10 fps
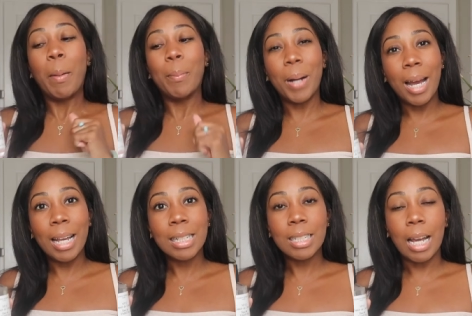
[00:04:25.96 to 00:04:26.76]

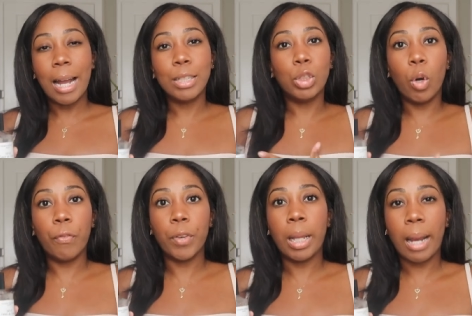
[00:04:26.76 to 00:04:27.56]
But I
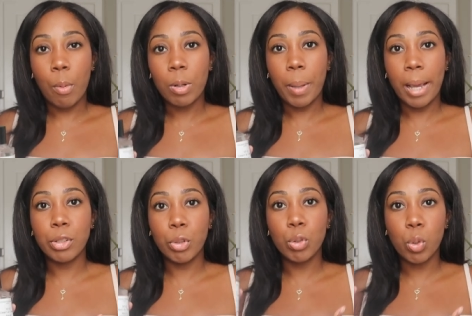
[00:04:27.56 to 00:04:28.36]
don't feel like I would pay
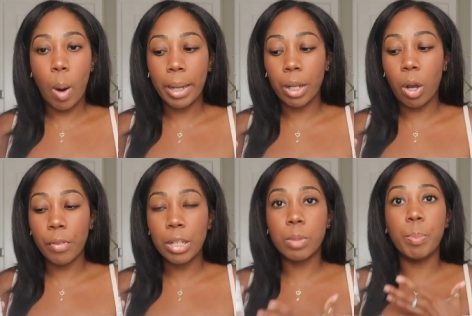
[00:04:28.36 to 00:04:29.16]
$2.20
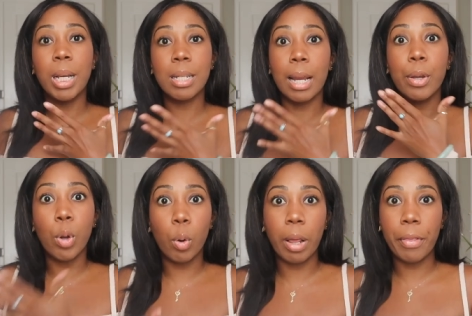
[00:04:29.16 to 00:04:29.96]
on this because I
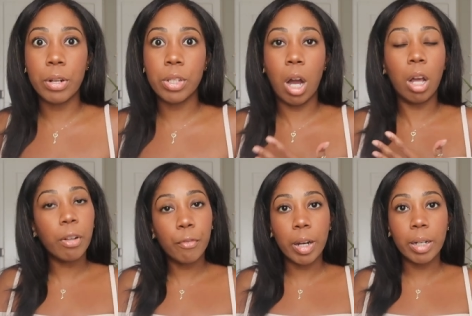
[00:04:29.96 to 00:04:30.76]
know that there's
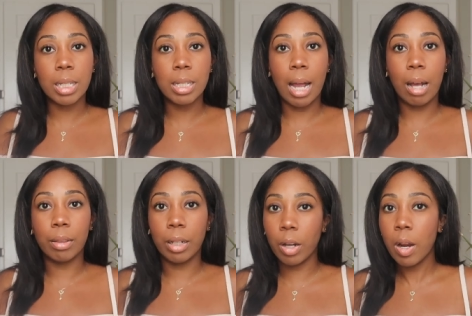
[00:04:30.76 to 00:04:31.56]
other fragrances
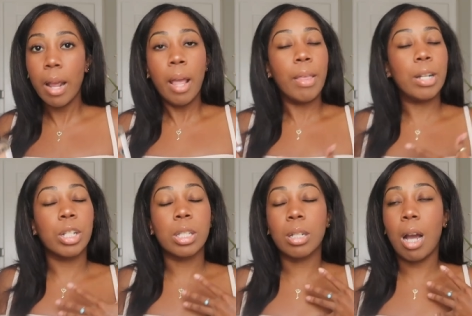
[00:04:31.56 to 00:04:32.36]
out there that
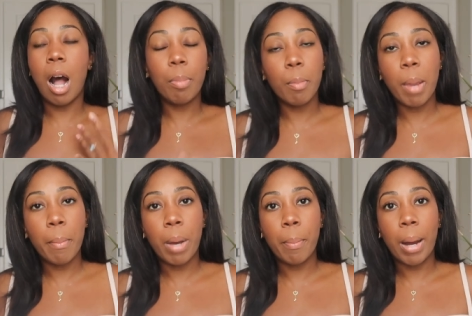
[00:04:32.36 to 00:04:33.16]
just
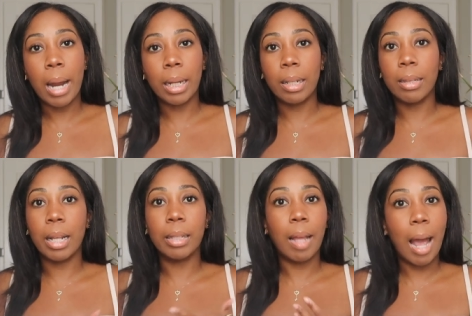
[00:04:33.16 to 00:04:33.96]
complement my body.
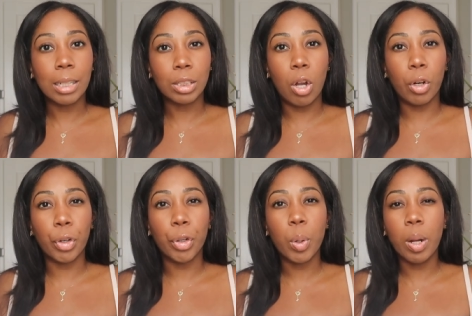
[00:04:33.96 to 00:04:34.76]
They last
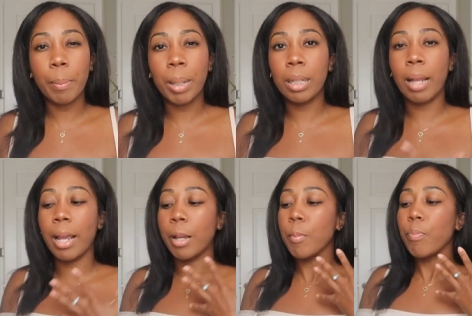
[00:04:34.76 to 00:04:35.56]
longer. You know what I mean?
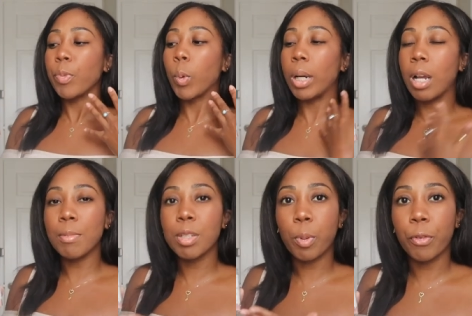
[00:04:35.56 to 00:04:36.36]
Like when it
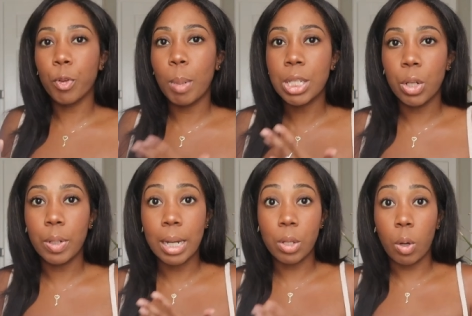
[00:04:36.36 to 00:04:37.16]
comes to perfume, I tell
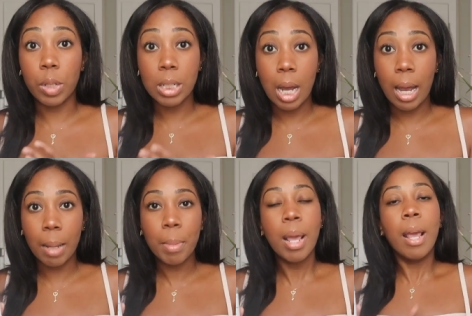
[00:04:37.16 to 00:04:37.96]
you guys all the
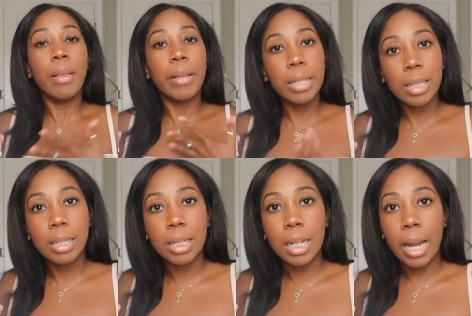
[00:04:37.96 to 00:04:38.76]
time that it's a
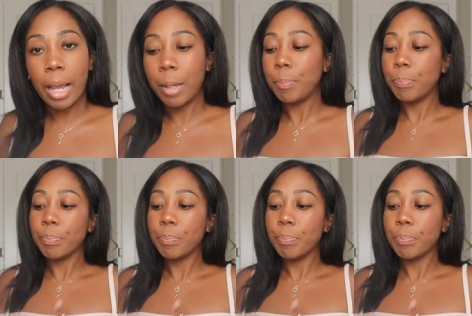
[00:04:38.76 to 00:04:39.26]
DNA.